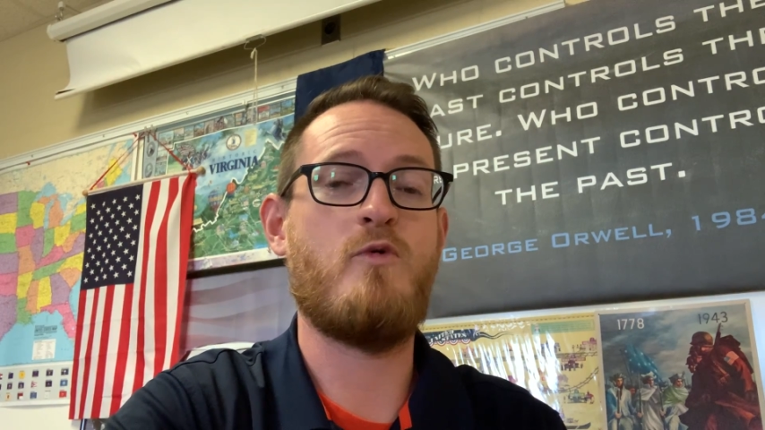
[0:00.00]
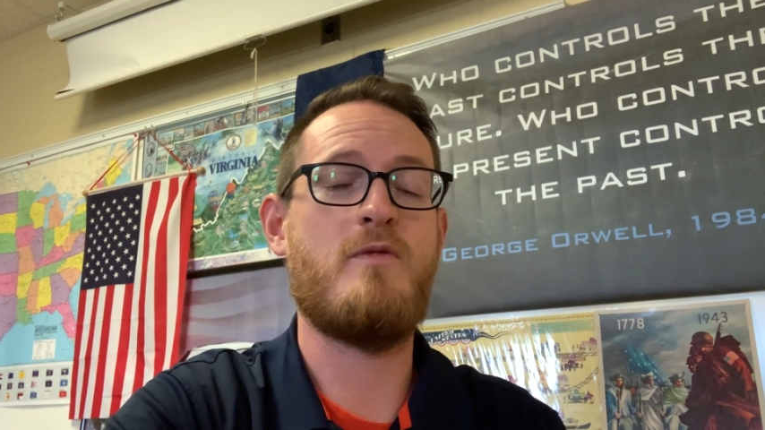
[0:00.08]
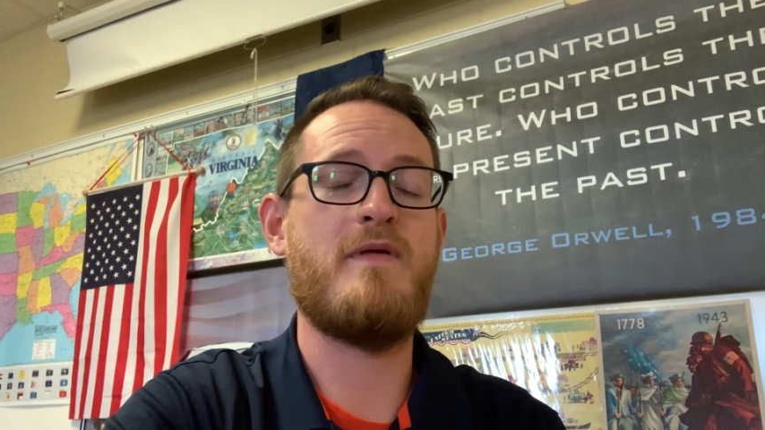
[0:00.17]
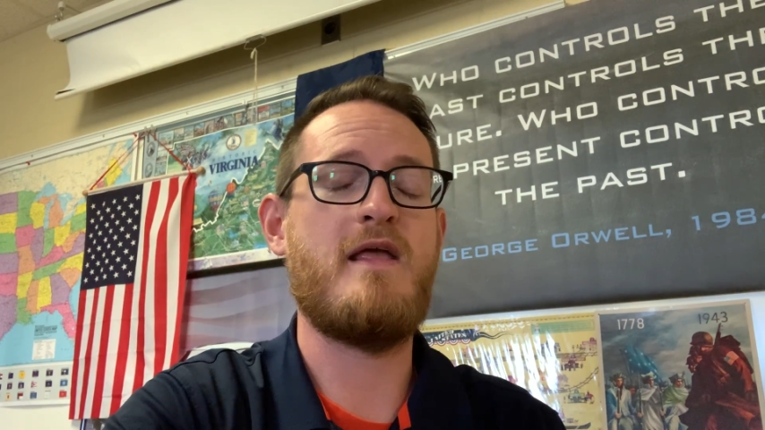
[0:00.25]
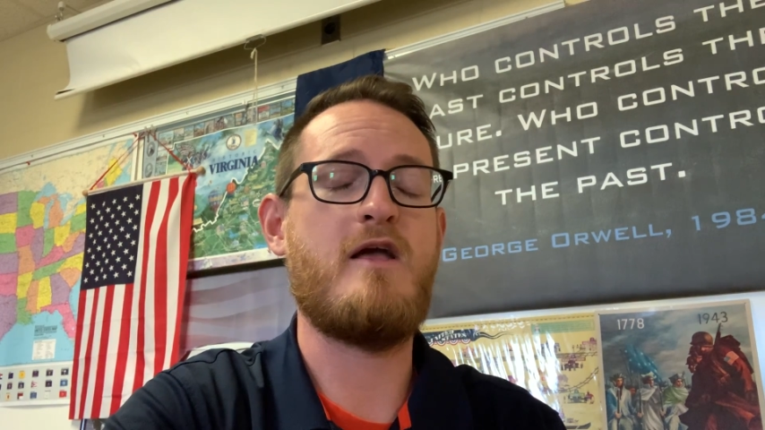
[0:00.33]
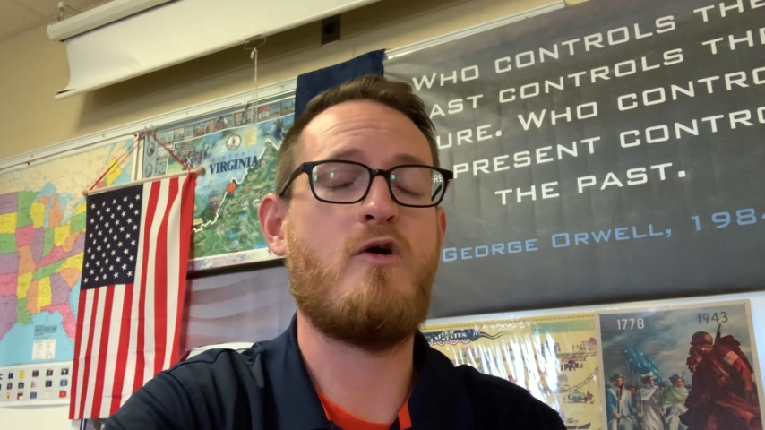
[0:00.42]
would
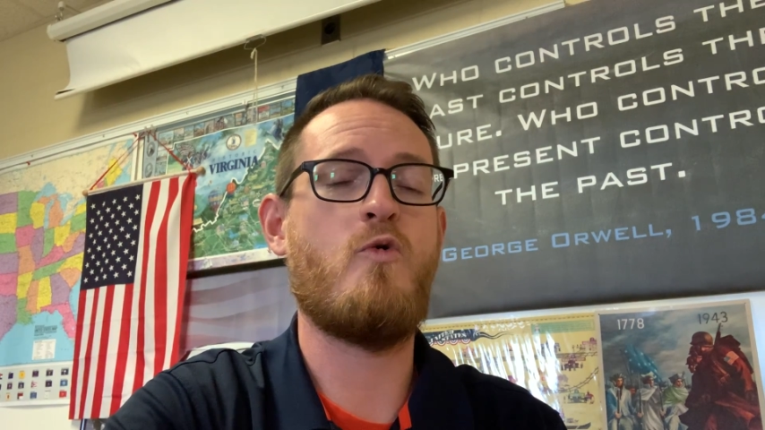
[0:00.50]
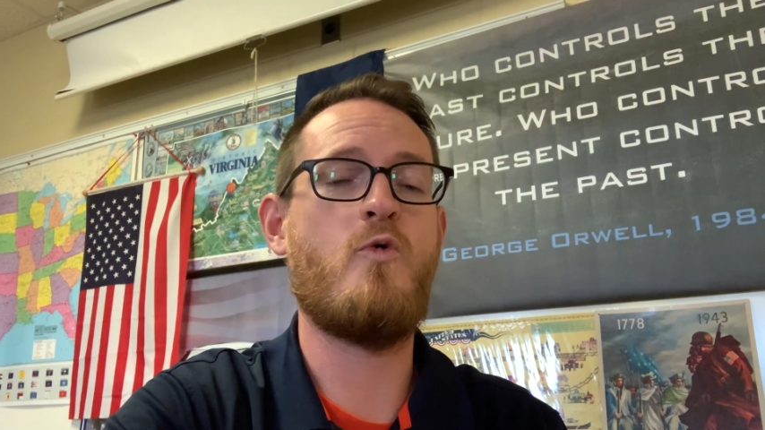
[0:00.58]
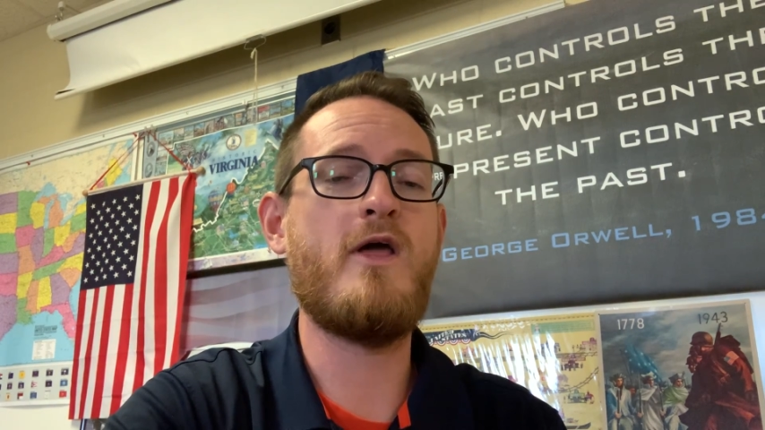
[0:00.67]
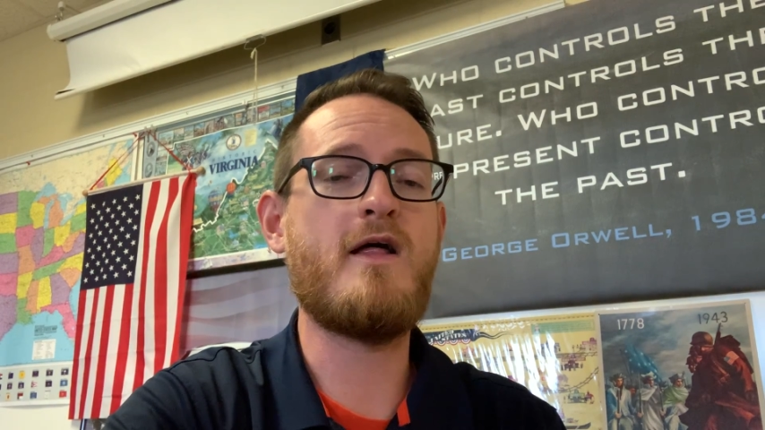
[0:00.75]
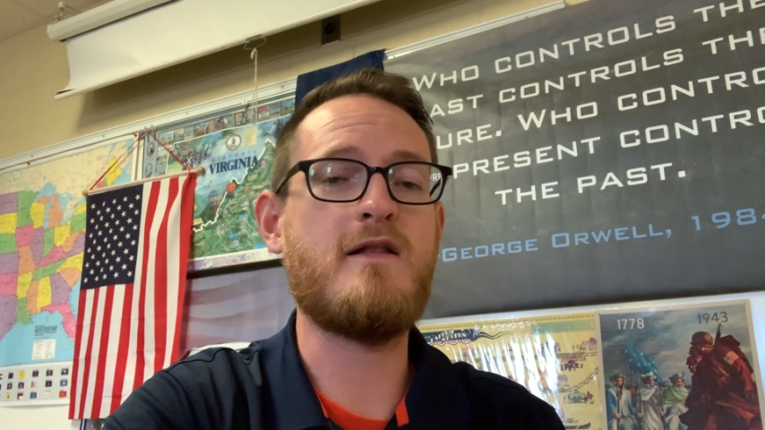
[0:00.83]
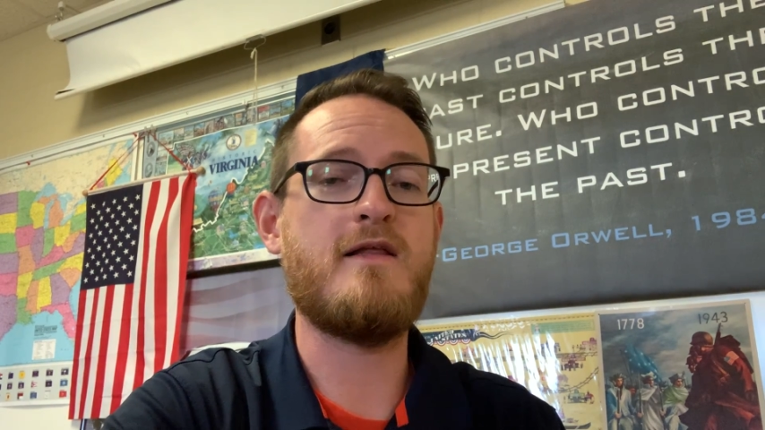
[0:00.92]
be
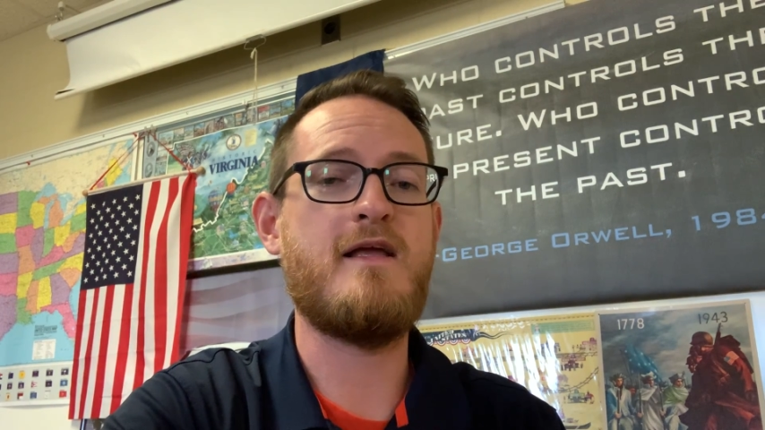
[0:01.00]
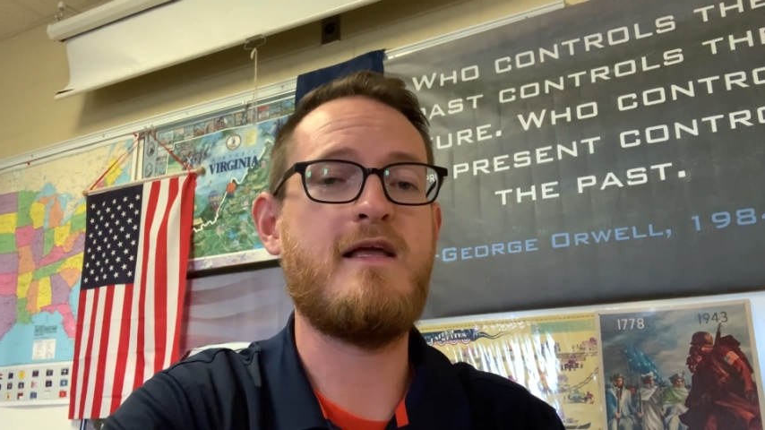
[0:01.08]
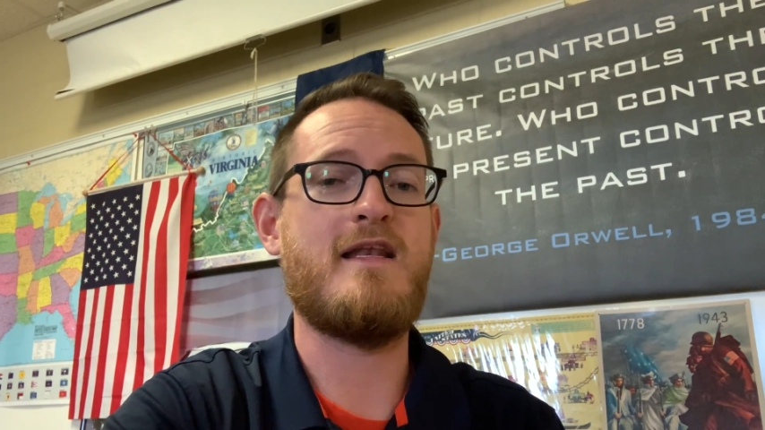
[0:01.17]
quickly